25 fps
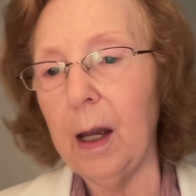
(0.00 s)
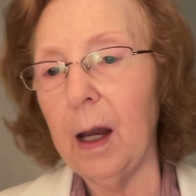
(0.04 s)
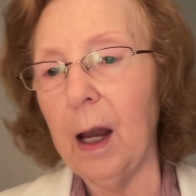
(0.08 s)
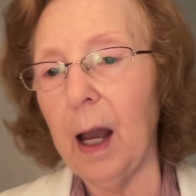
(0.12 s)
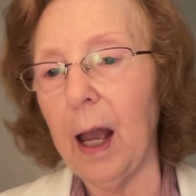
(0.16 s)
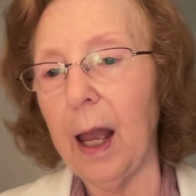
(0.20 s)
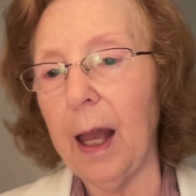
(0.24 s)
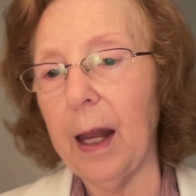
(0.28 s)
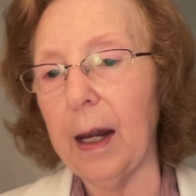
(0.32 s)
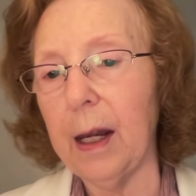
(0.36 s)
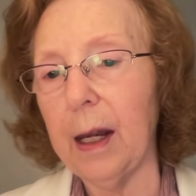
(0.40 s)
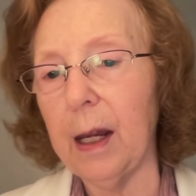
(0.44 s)

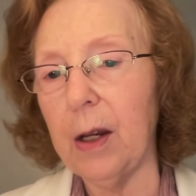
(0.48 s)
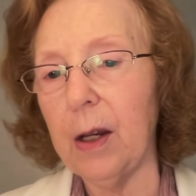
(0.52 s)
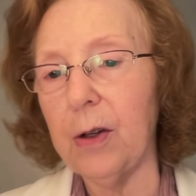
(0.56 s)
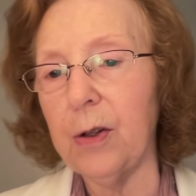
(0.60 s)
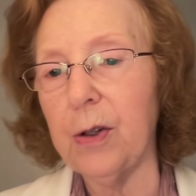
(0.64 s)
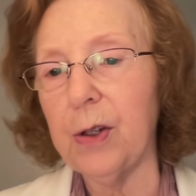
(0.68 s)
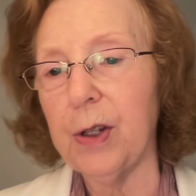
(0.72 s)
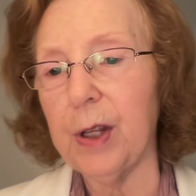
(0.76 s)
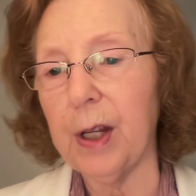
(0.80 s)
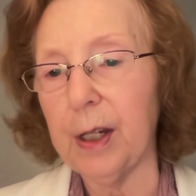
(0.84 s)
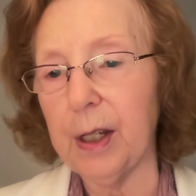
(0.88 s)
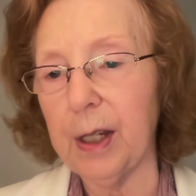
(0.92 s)
And
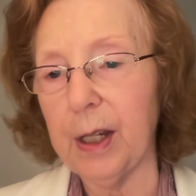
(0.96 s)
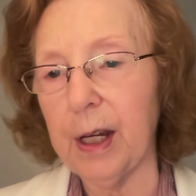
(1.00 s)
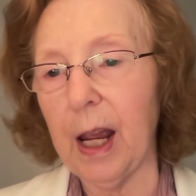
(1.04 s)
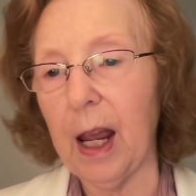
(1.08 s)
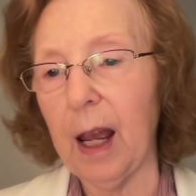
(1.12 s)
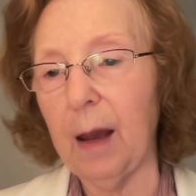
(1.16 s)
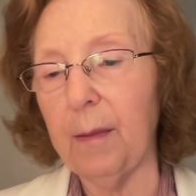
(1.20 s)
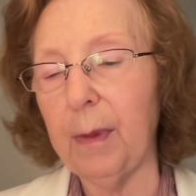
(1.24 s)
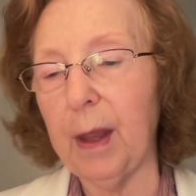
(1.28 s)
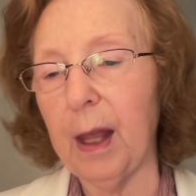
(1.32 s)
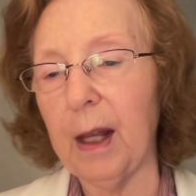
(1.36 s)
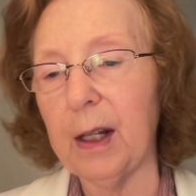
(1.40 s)
here's a
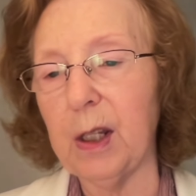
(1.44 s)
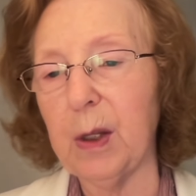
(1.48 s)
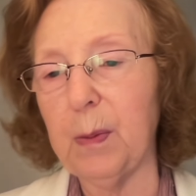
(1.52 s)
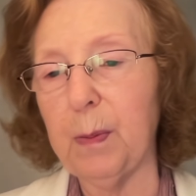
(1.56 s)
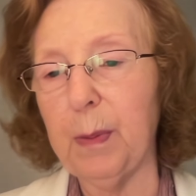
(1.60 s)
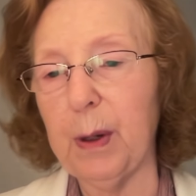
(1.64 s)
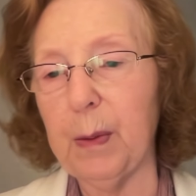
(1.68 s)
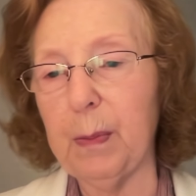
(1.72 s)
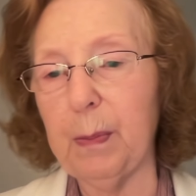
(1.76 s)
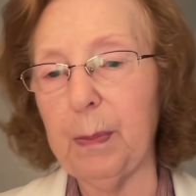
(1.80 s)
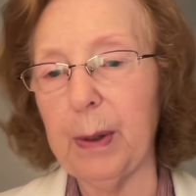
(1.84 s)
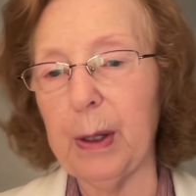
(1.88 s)
dam that's
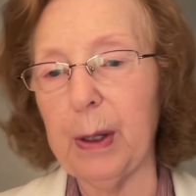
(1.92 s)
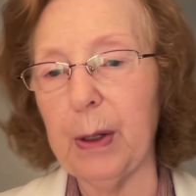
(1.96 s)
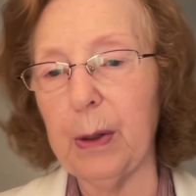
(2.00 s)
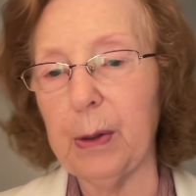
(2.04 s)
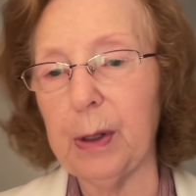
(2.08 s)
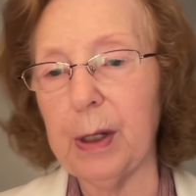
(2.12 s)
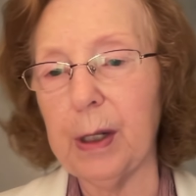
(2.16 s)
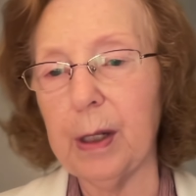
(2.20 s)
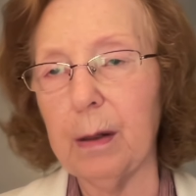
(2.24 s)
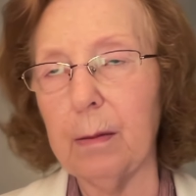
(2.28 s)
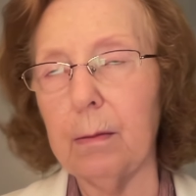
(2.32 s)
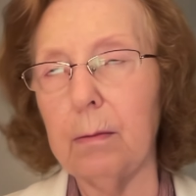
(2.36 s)
been built.